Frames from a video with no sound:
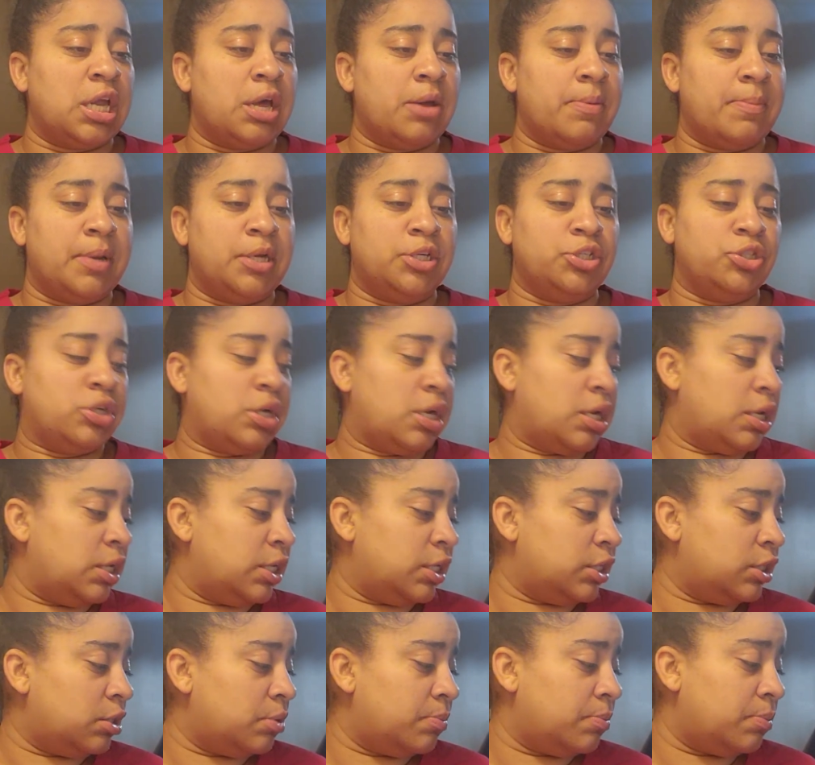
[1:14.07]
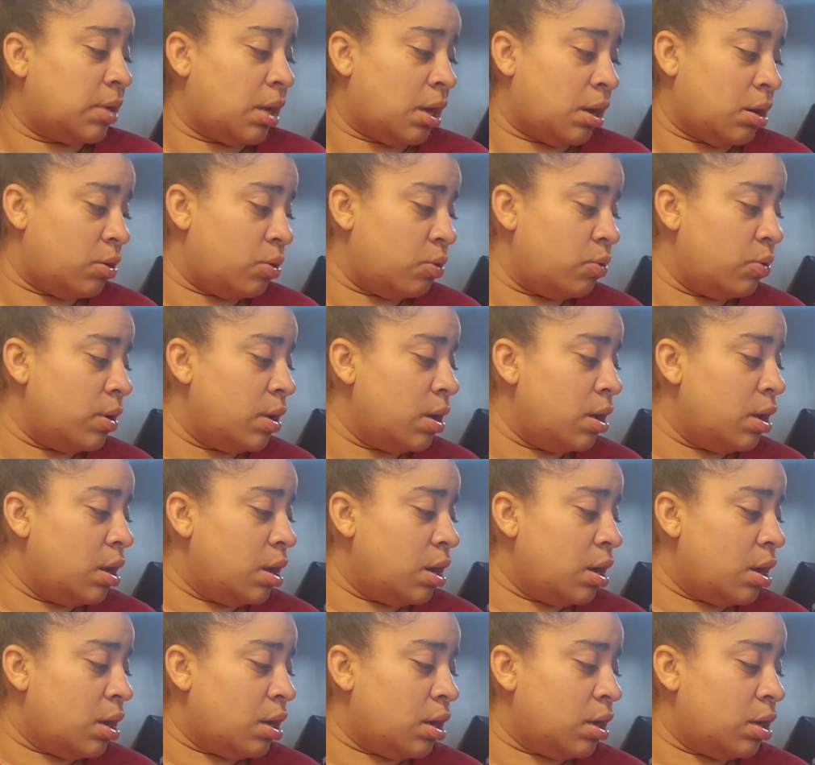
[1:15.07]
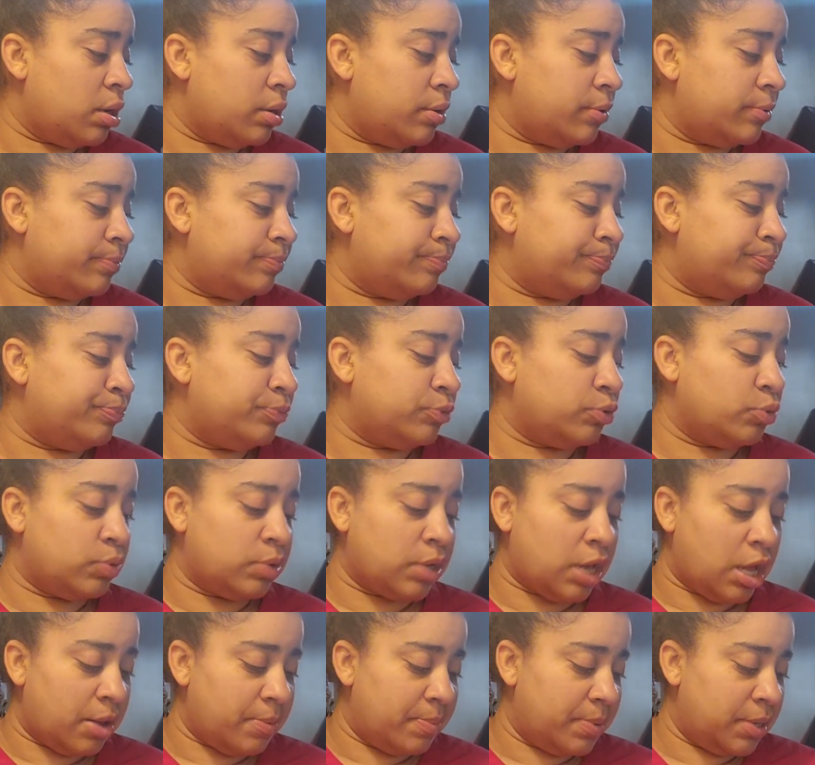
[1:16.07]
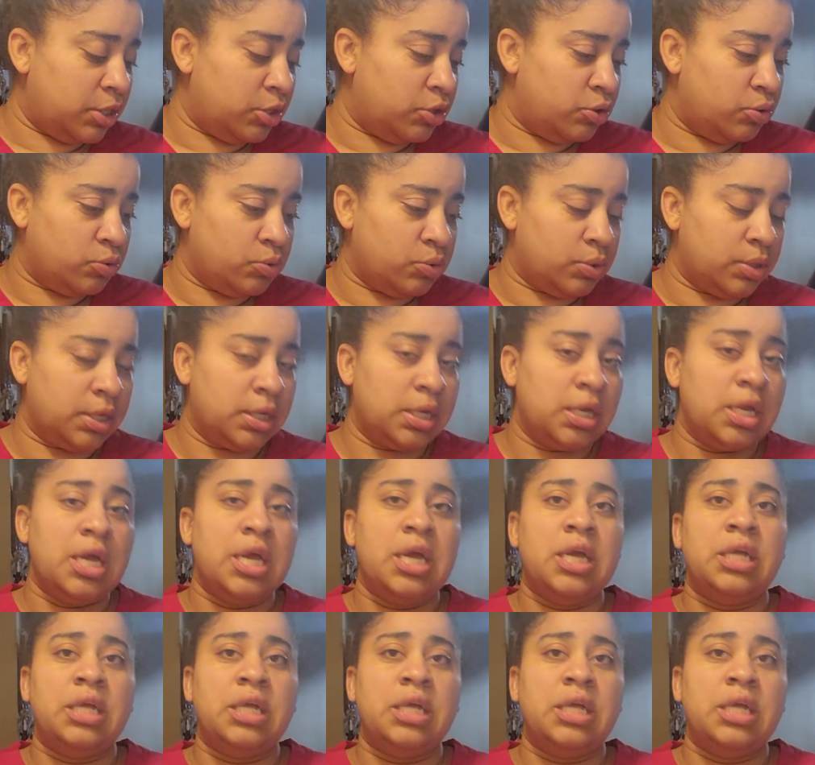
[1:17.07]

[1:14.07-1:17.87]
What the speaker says: I'll make sure I let them know what I'll be doing,